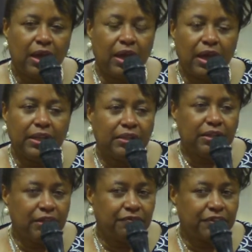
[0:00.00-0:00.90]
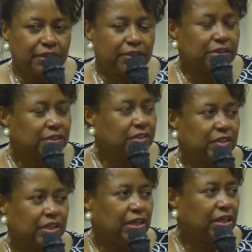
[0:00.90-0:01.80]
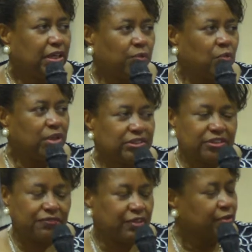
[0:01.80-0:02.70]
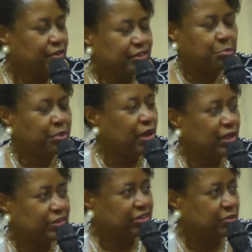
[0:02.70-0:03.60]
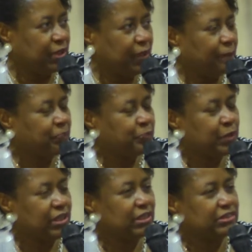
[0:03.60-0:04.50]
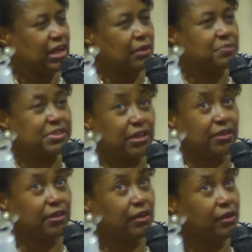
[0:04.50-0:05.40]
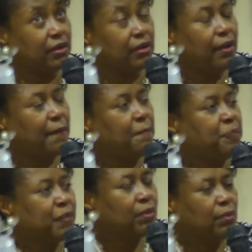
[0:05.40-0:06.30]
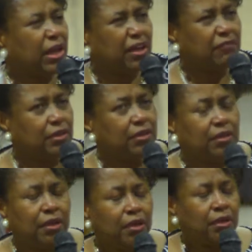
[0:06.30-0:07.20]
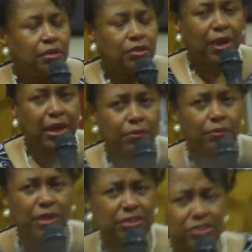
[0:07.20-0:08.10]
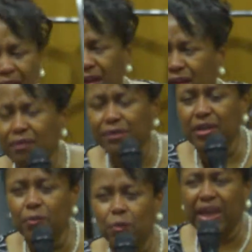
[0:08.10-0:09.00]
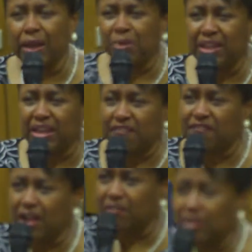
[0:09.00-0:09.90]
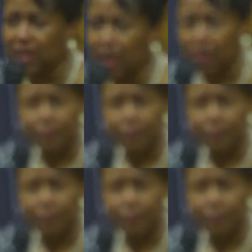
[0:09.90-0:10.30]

I love it. It was a very surprise to me because I'm telling her, well, Evie, you gotta rush, you gotta hurry up. We gotta be there at five o'clock.